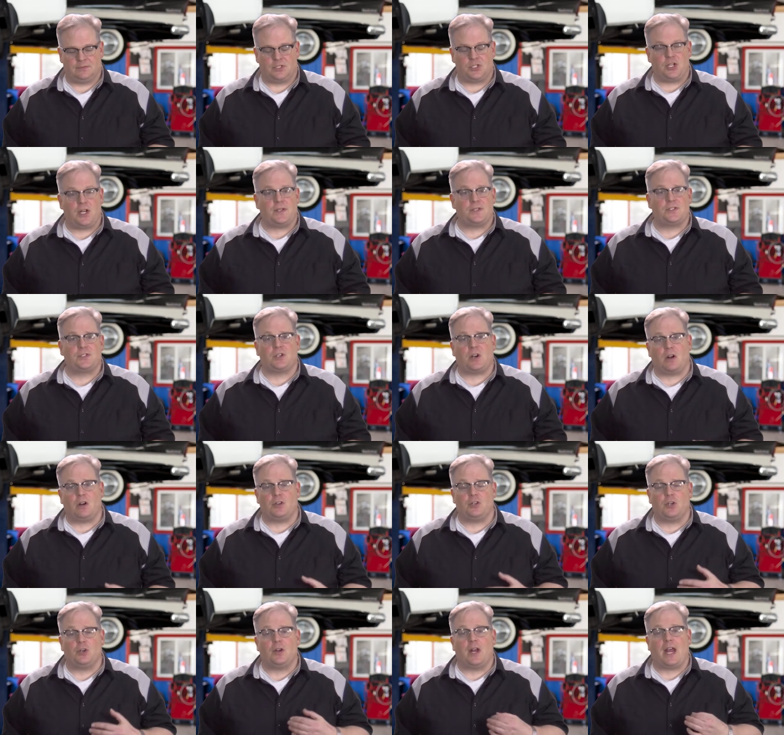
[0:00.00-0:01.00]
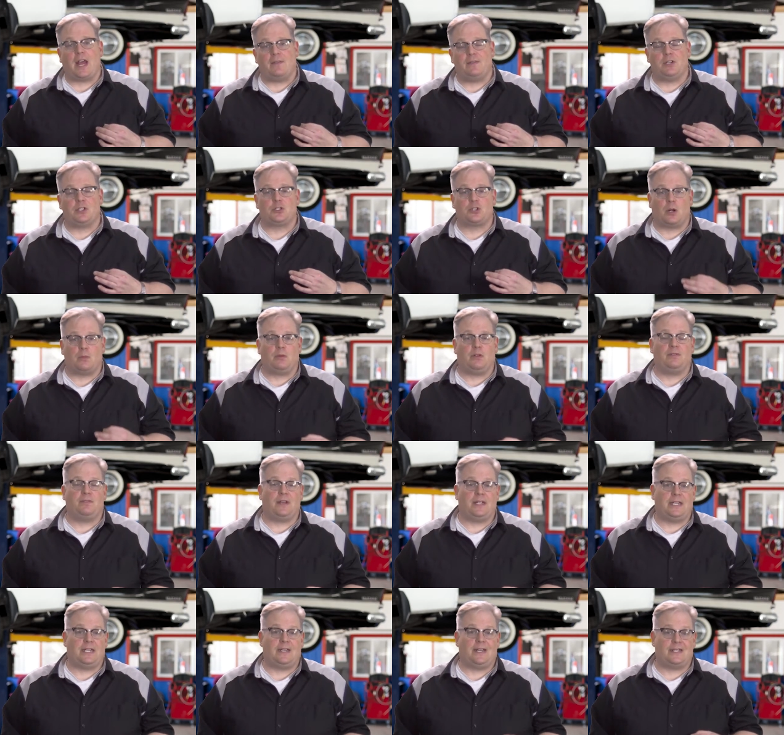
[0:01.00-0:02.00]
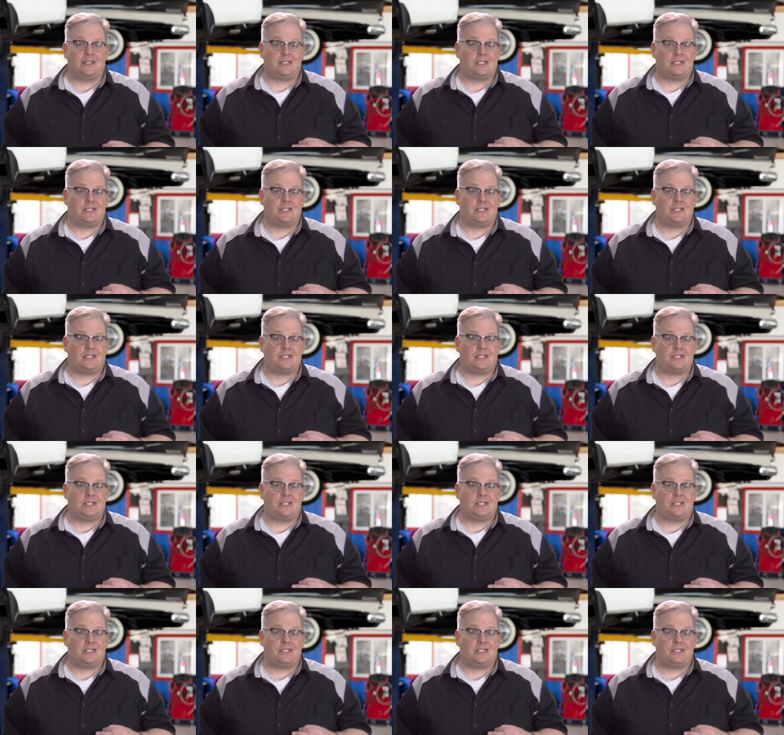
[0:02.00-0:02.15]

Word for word: Chances are you're having trouble finding that